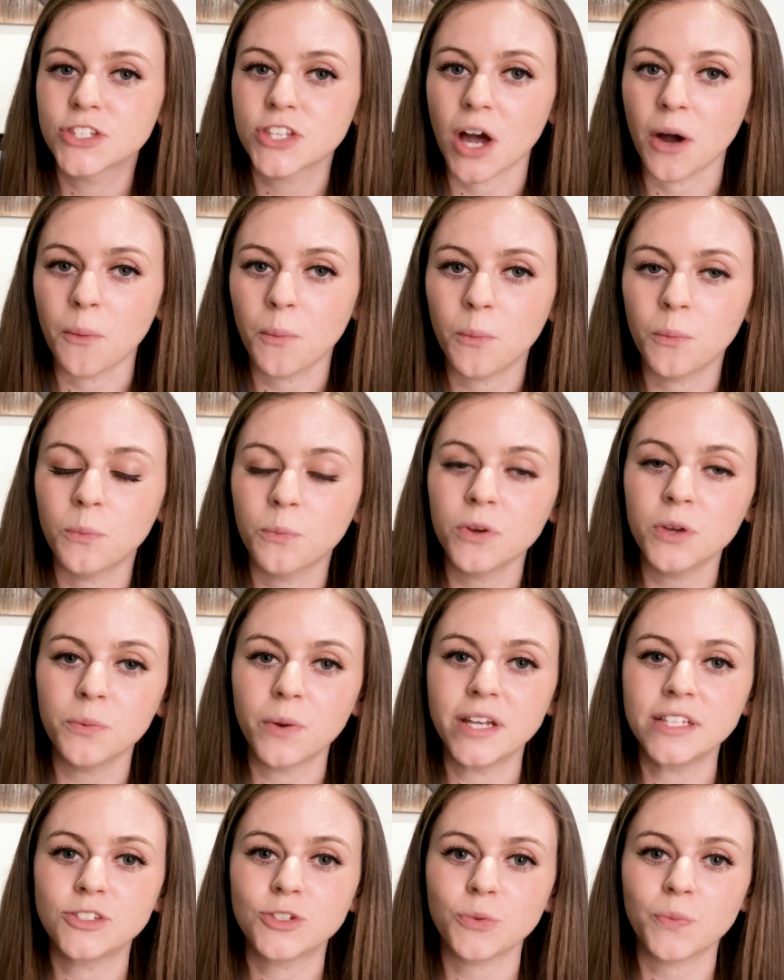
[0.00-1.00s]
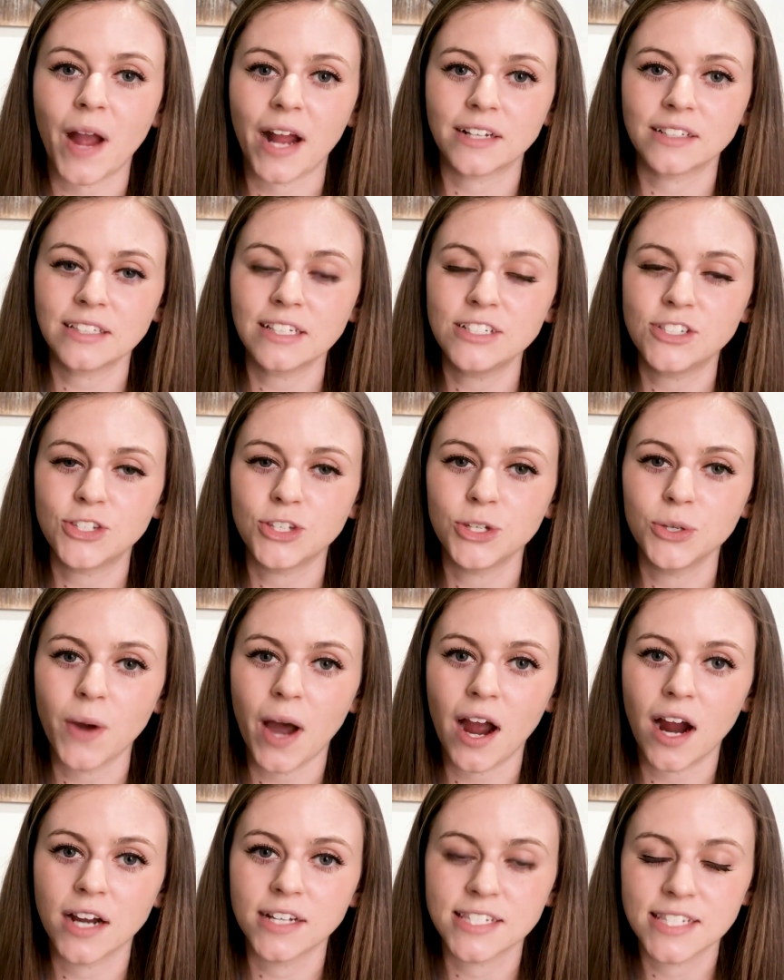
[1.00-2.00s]
So we went directly to
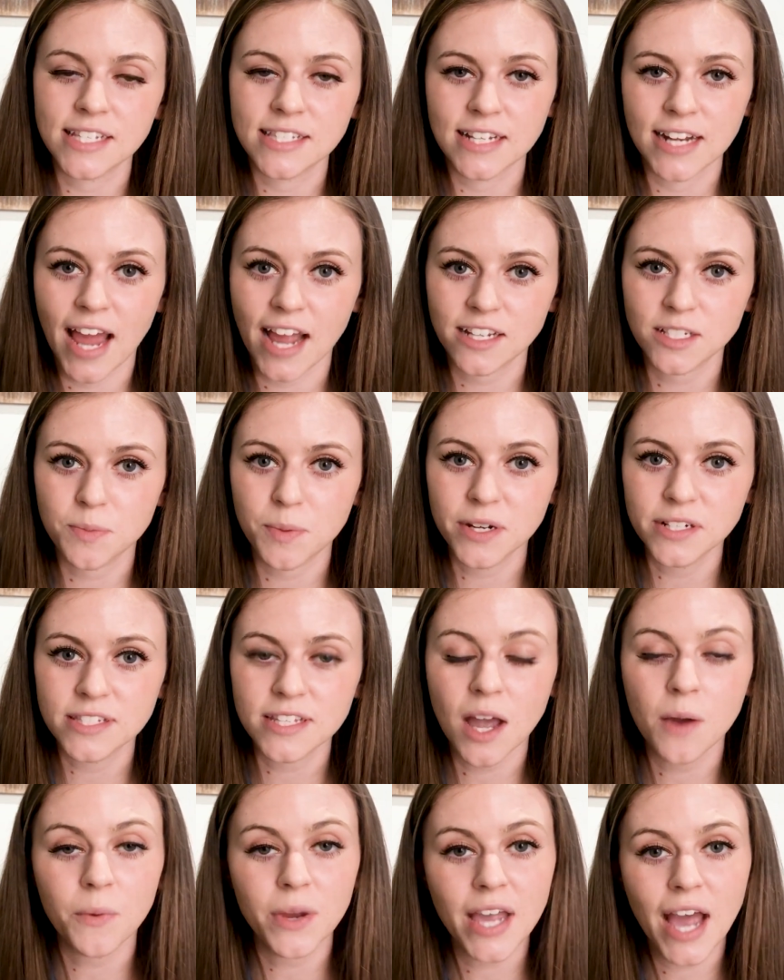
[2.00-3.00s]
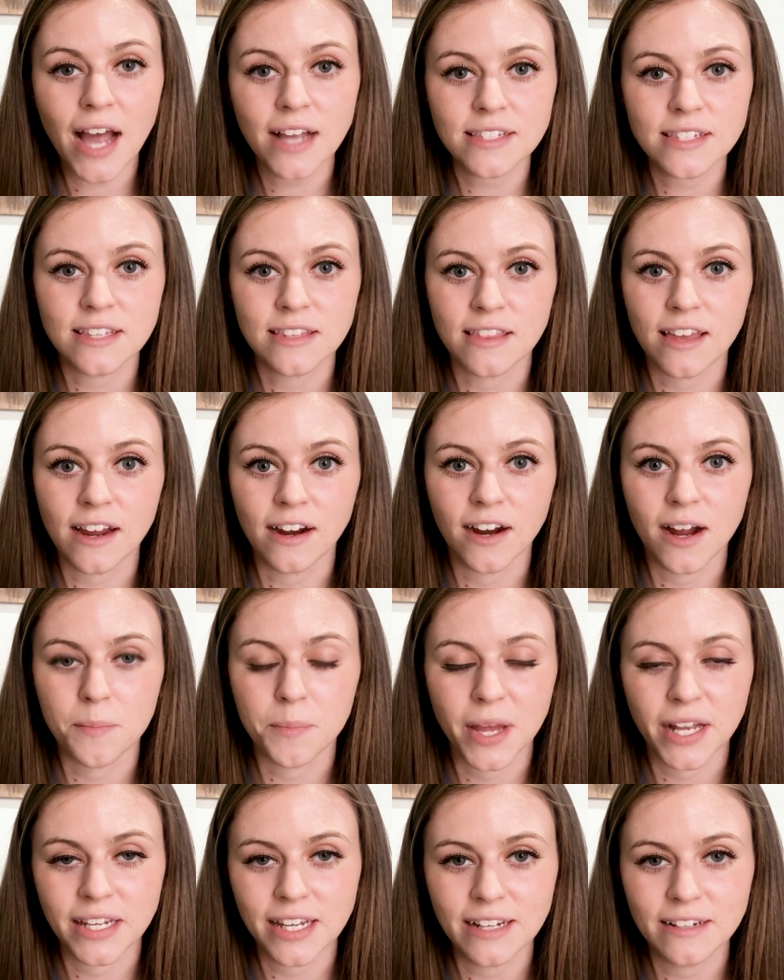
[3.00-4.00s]
our seasoned experts and we asked their
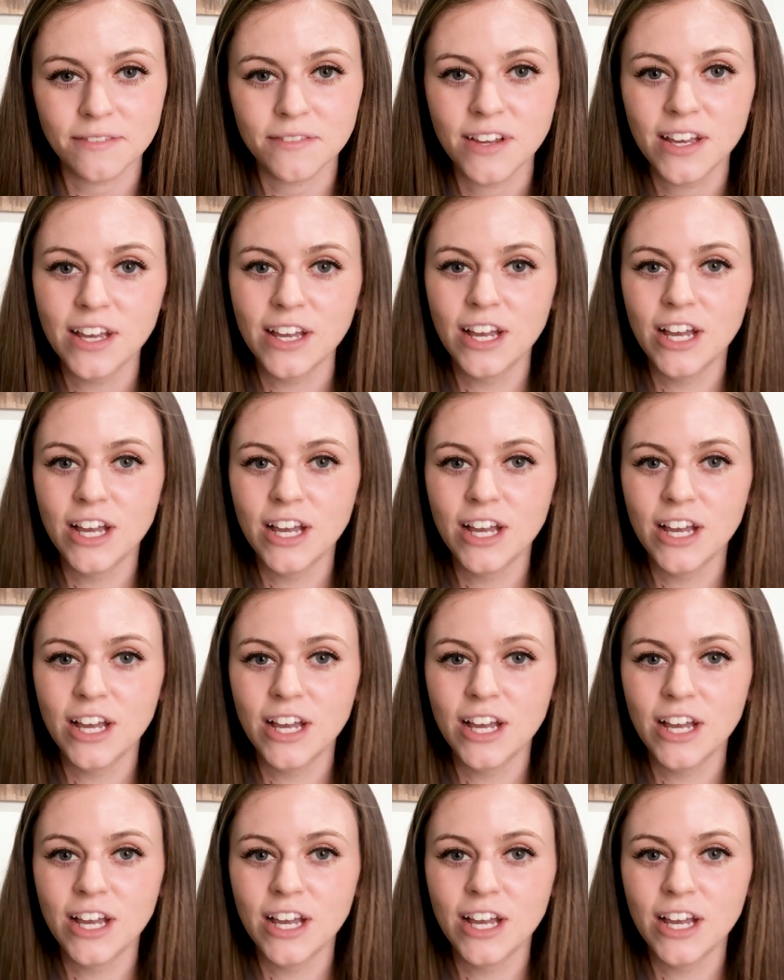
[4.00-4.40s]
opinion.